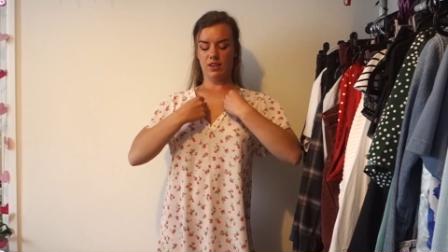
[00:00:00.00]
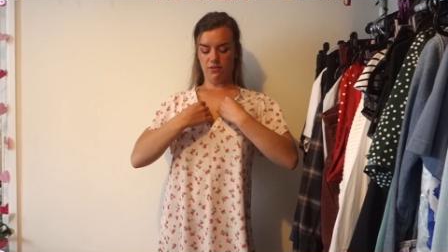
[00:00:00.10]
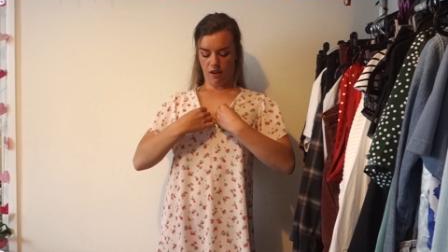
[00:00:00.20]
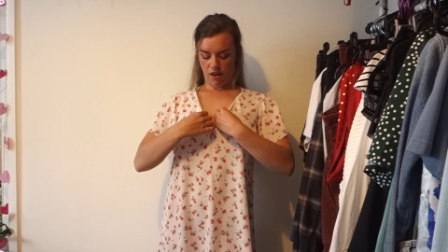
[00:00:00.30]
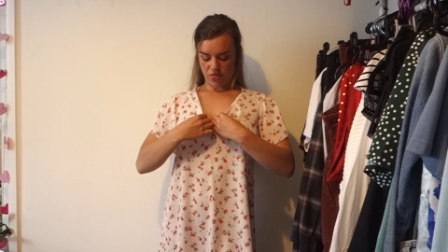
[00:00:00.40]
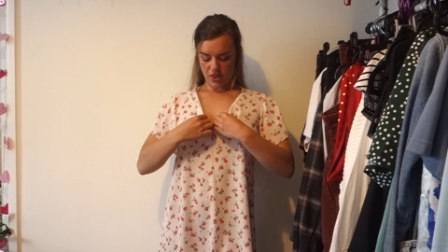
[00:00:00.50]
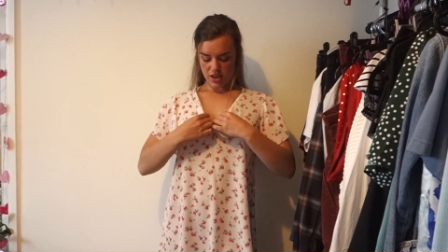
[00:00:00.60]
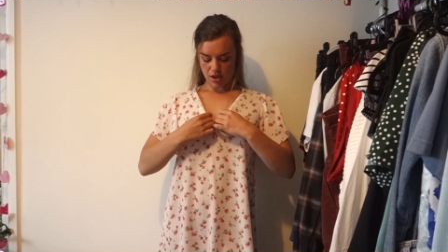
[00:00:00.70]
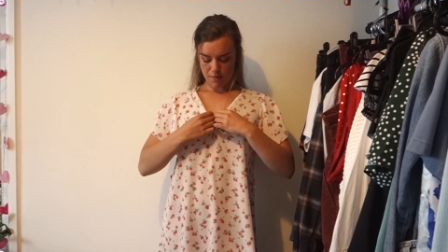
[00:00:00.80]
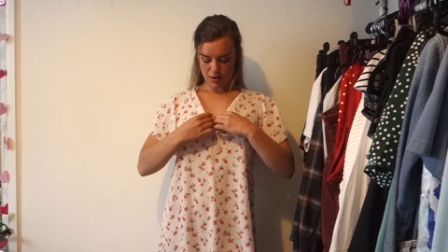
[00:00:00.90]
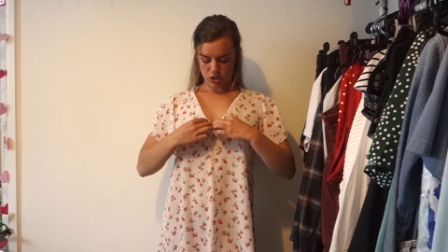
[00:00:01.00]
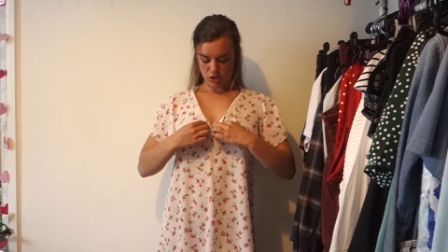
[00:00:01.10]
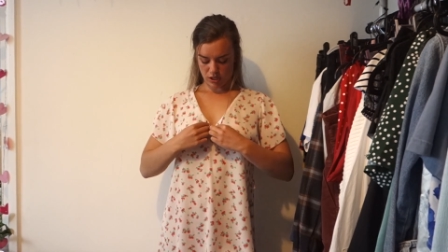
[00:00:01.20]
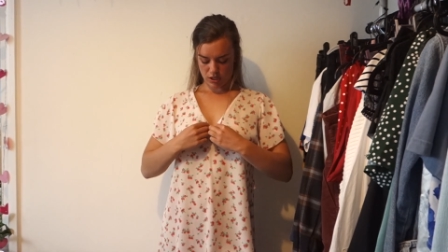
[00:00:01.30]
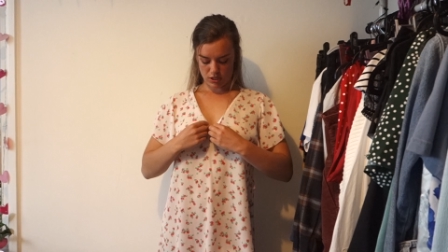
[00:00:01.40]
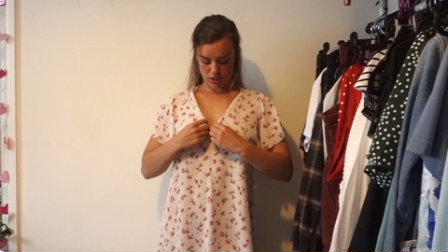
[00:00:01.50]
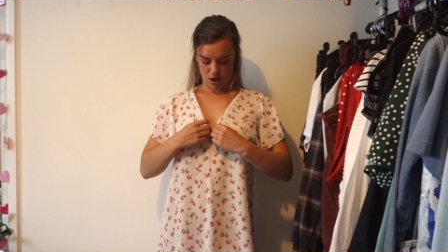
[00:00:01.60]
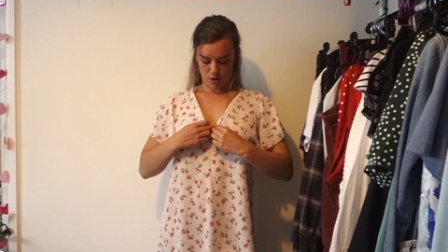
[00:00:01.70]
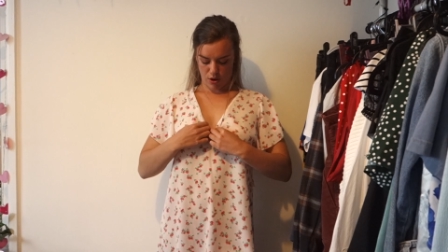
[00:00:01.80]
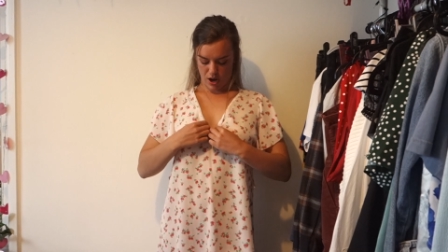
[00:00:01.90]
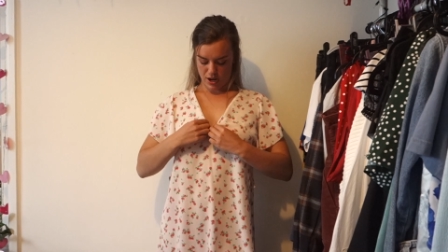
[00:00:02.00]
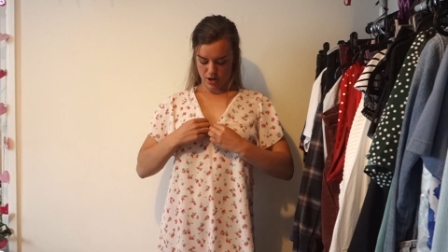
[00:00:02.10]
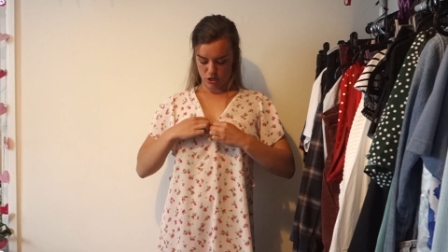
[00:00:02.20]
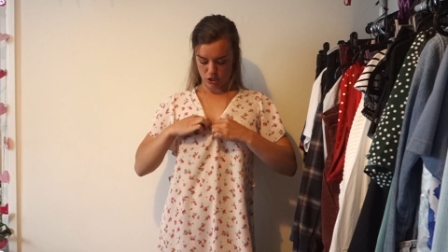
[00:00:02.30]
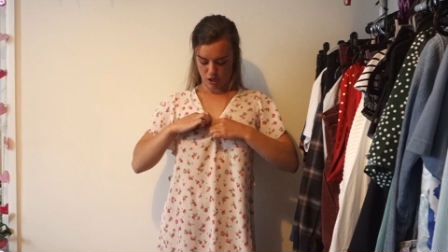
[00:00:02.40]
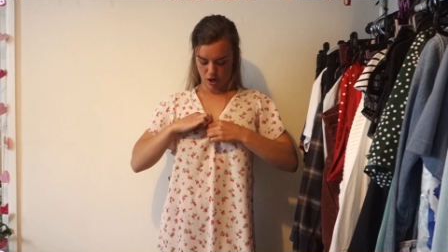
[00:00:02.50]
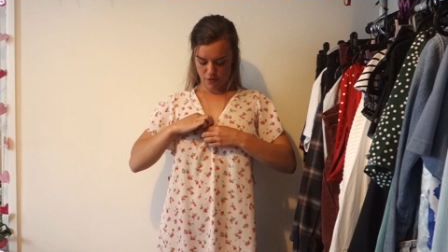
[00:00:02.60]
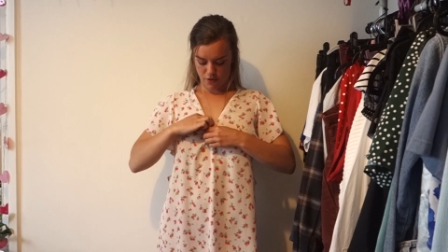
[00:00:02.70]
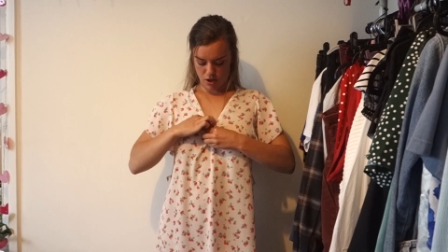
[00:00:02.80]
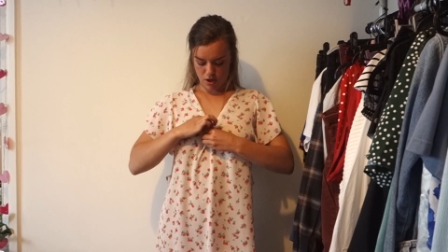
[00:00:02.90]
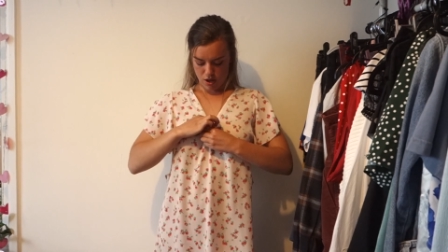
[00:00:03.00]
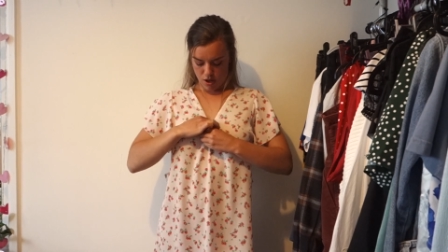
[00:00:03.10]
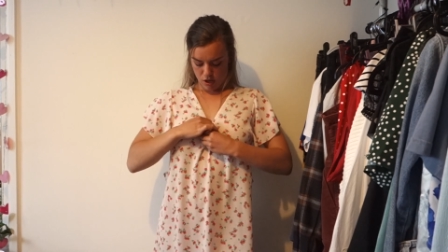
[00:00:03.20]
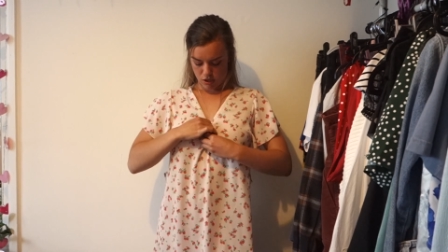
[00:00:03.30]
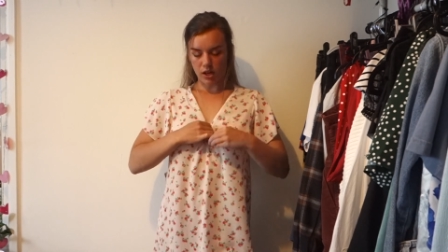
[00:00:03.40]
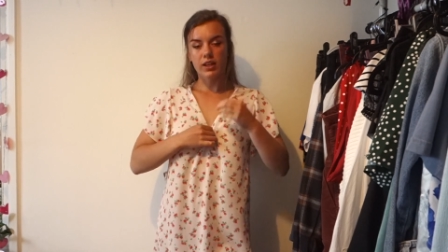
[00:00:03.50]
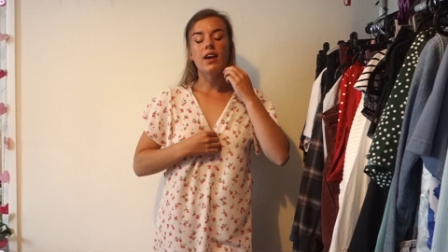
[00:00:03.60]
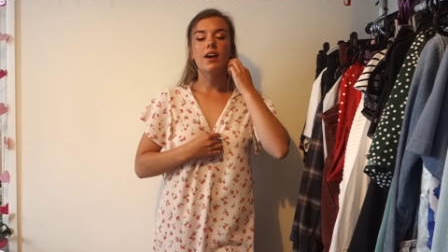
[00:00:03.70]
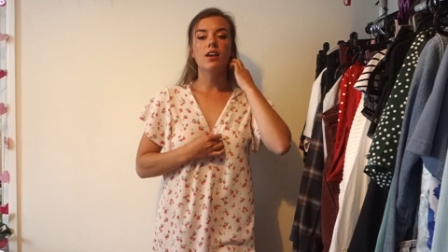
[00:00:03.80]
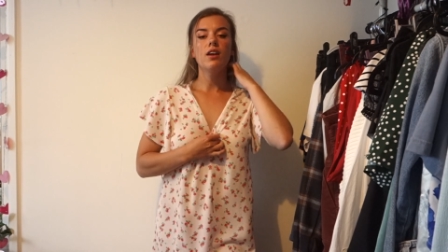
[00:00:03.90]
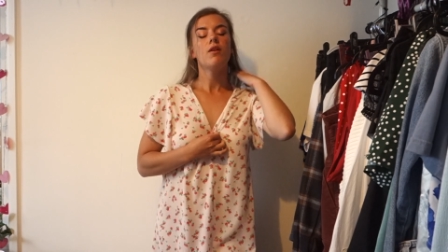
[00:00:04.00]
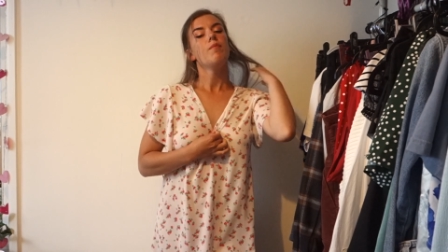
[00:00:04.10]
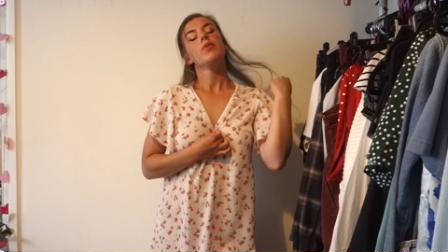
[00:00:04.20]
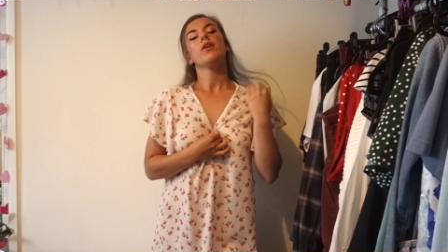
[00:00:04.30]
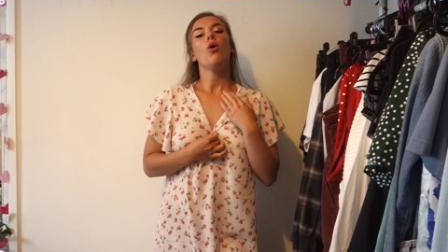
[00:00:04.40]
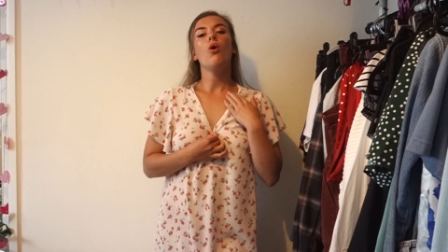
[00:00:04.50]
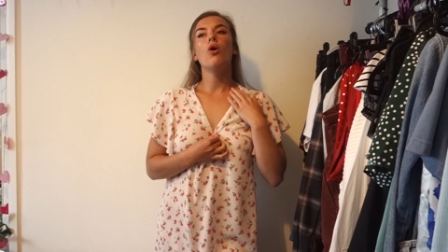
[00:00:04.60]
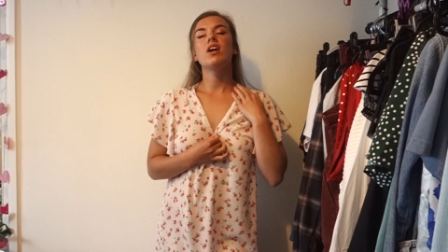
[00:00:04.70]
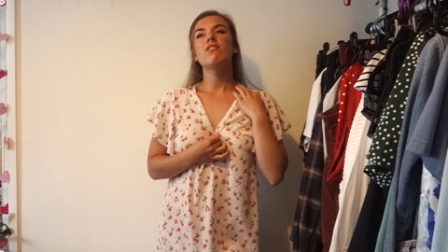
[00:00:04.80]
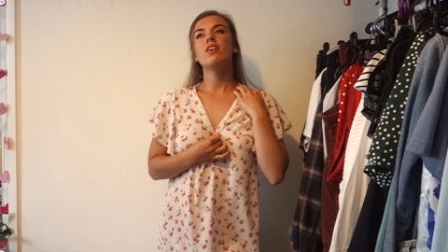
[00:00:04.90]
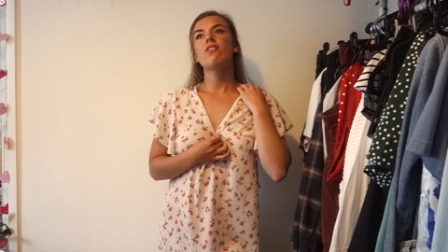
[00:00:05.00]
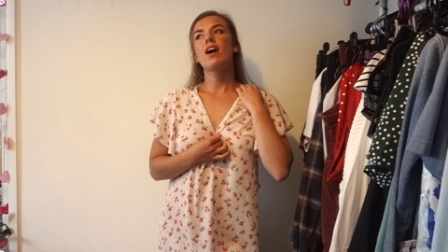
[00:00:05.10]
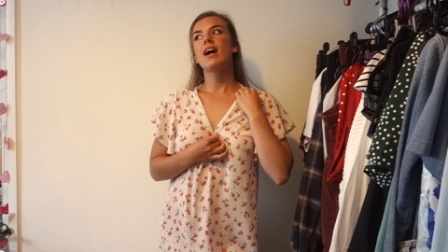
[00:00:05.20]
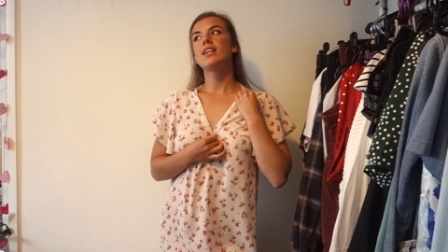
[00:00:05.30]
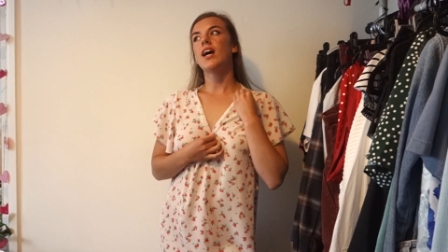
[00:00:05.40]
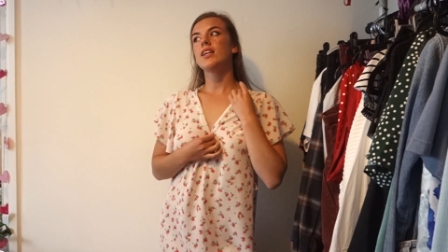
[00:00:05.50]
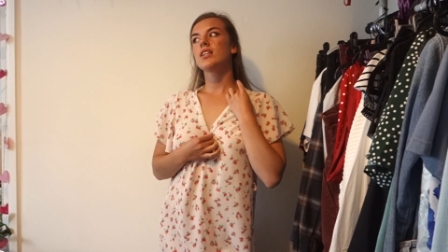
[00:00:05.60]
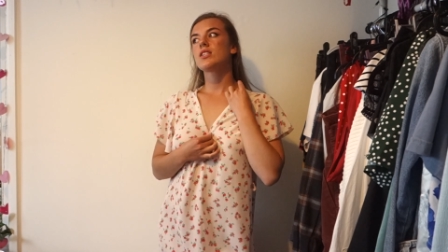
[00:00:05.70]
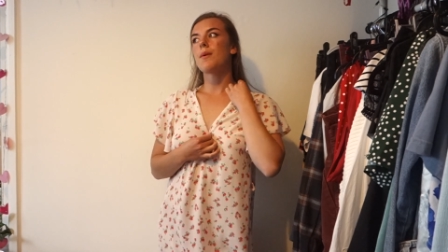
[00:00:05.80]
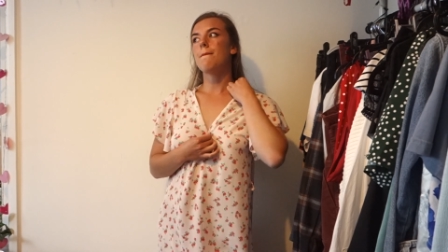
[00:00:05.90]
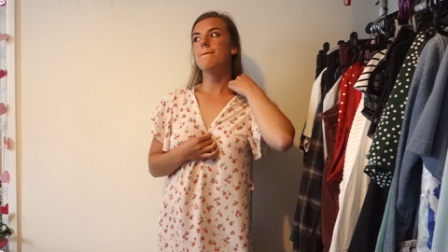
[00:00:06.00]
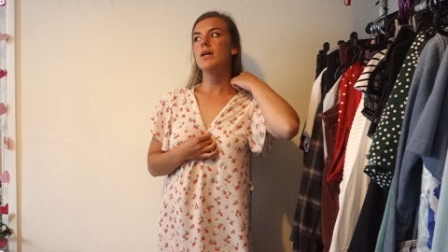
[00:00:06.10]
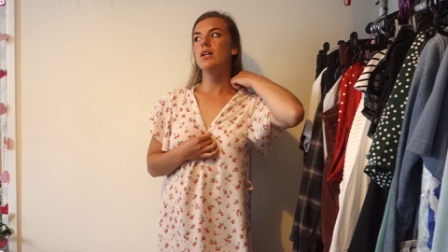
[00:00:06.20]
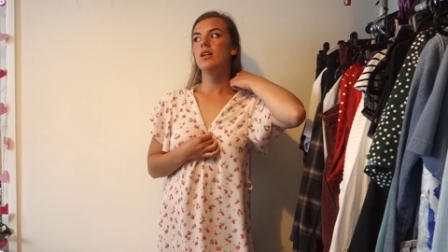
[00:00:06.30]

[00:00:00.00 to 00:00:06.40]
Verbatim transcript: If, I think I might do like a D I Y and just kind of tuck it in, or even if it had like some